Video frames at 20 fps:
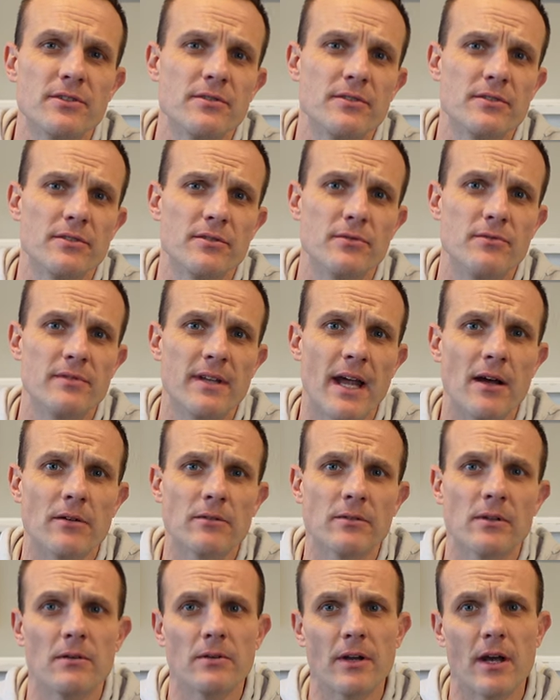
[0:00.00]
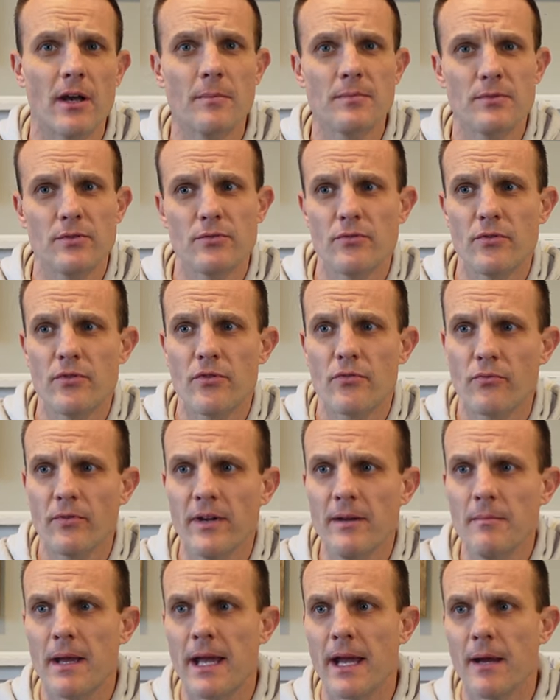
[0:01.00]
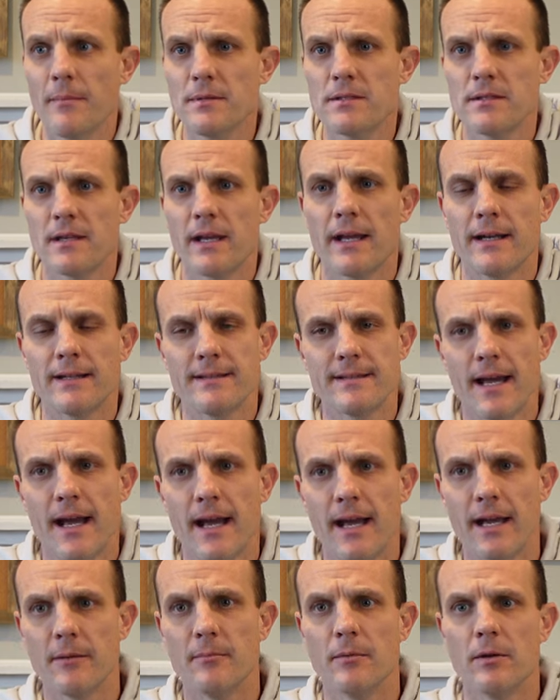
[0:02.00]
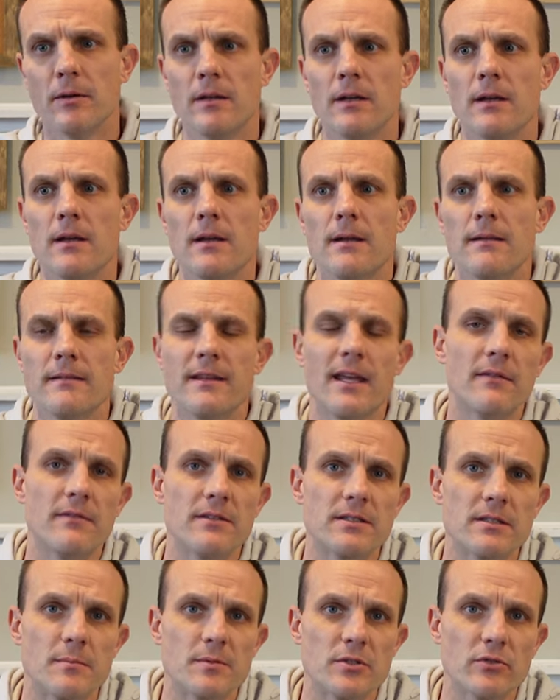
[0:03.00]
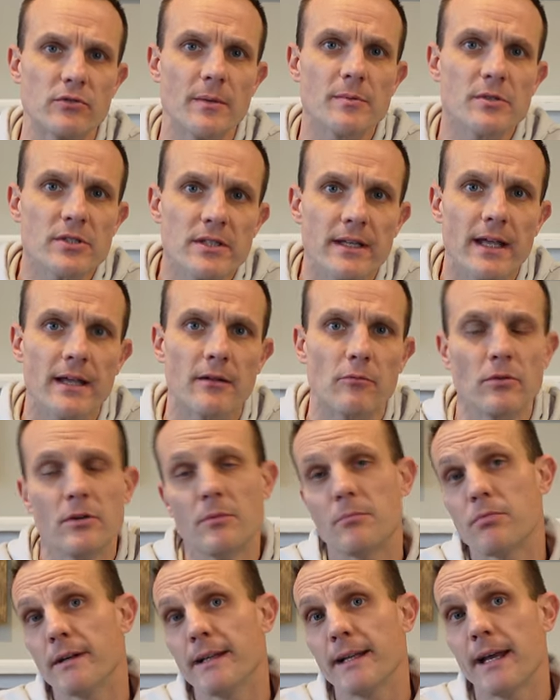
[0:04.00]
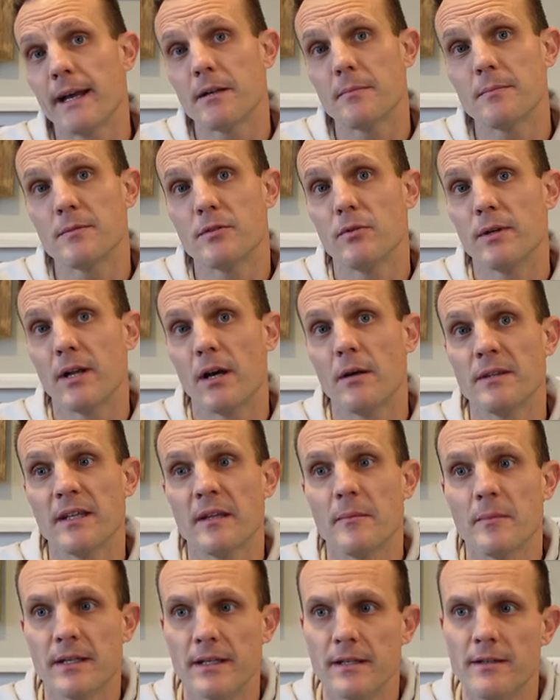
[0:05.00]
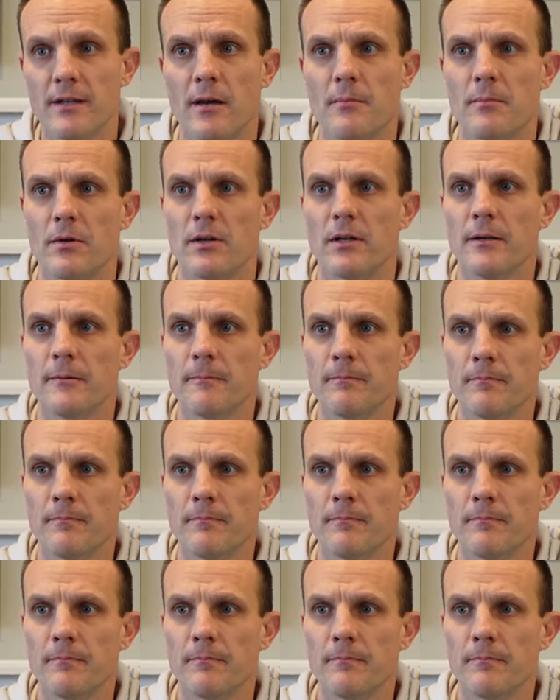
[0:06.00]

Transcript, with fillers: you to download up to three maps at a time. They have a subscription that will bring that up to an unlimited number.